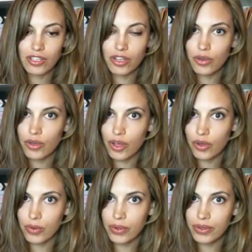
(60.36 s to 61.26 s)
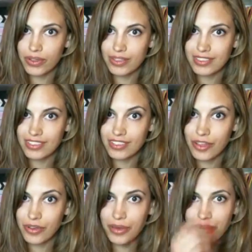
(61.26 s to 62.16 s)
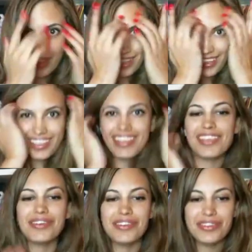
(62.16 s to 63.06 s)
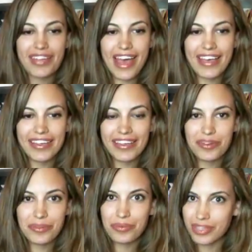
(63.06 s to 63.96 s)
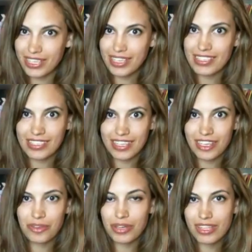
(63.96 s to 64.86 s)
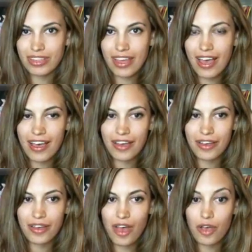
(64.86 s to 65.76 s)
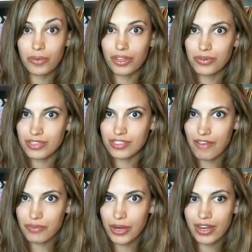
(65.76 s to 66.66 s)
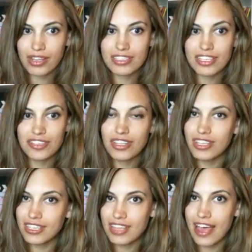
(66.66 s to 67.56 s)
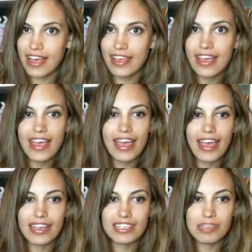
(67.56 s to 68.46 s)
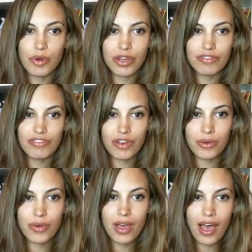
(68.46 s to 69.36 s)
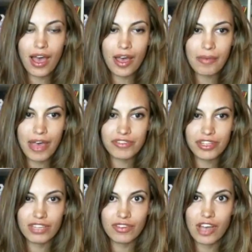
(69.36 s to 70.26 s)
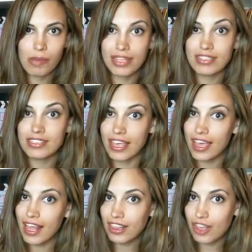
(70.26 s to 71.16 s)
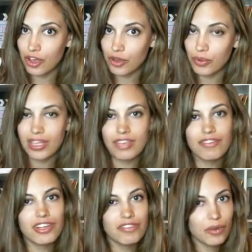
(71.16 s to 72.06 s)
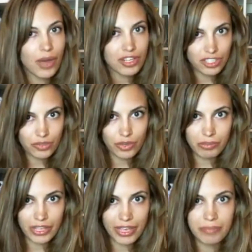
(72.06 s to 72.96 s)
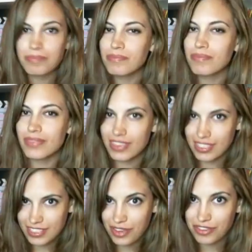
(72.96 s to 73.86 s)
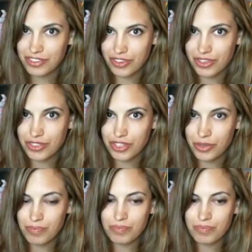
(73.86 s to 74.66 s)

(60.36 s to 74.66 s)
logo, you can do that really easily with a really cool software. And I'll send you the link to that and some more info after you leave a comment and say hello. Even if you're watching the replay, this counts for you too.